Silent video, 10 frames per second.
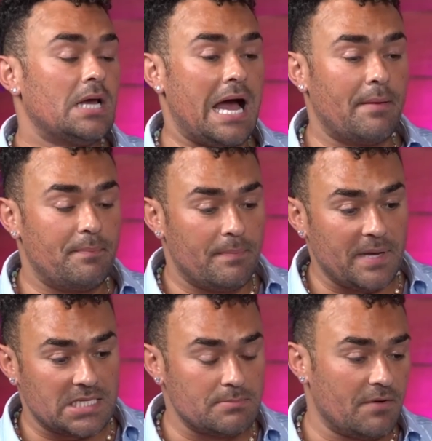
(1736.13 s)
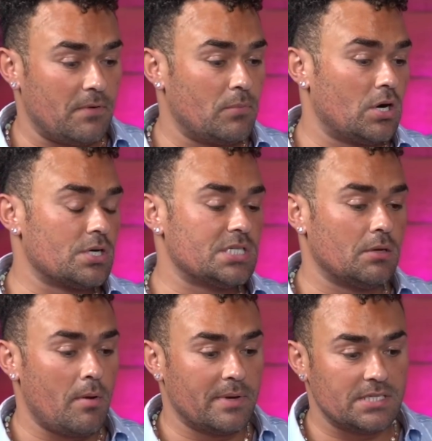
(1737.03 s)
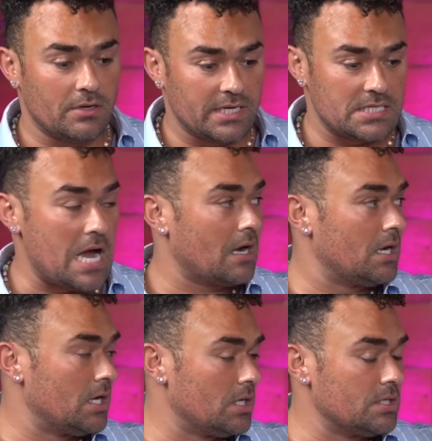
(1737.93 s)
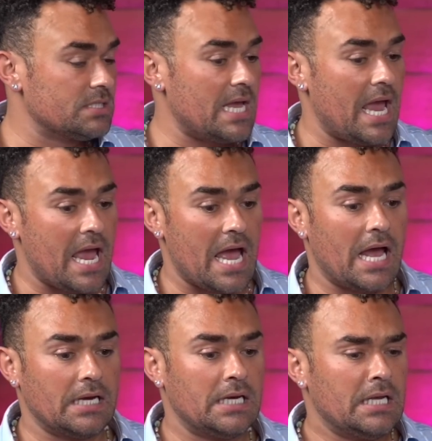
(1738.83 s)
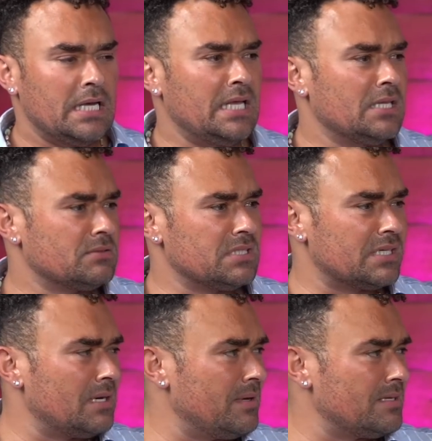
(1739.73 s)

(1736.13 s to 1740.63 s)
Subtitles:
I picked him up from rehearsal. We went to go get tacos, and he was looking at me. He's